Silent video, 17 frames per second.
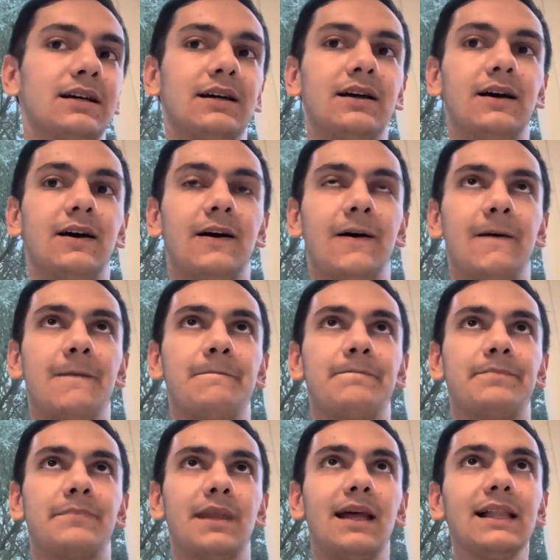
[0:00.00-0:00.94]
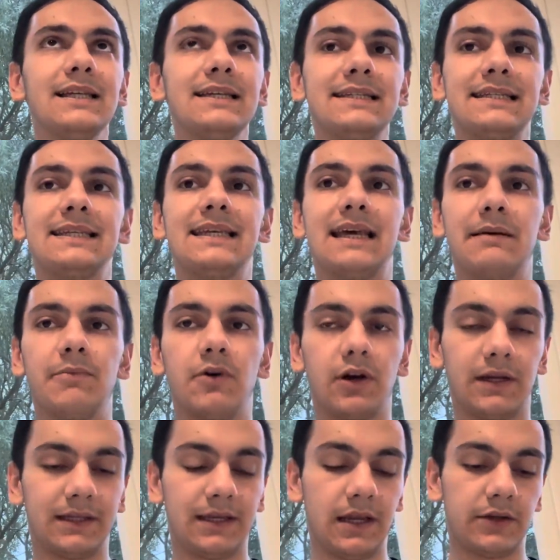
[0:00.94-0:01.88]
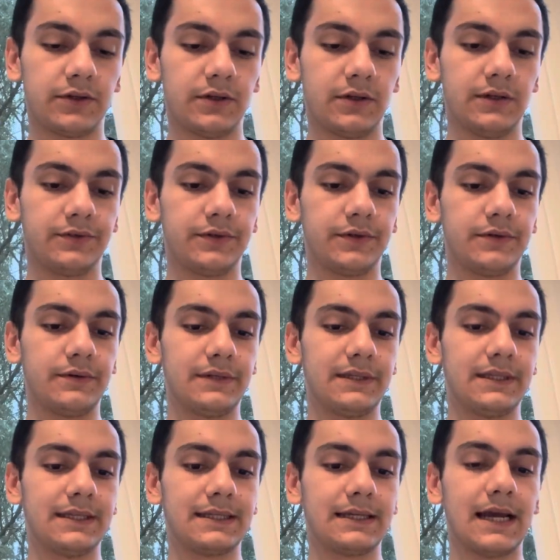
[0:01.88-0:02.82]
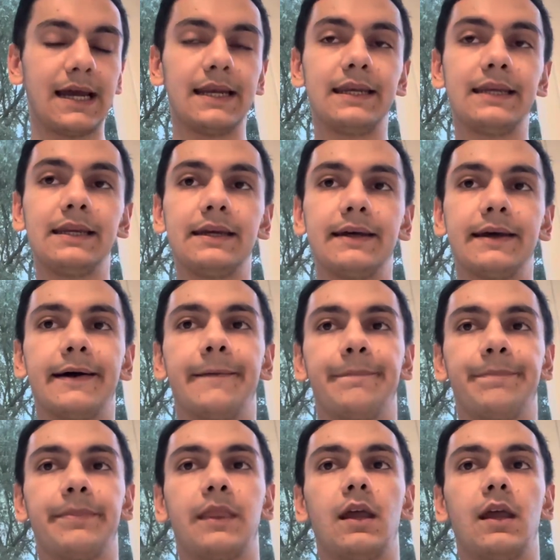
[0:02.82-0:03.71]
LSTM architecture introduced this idea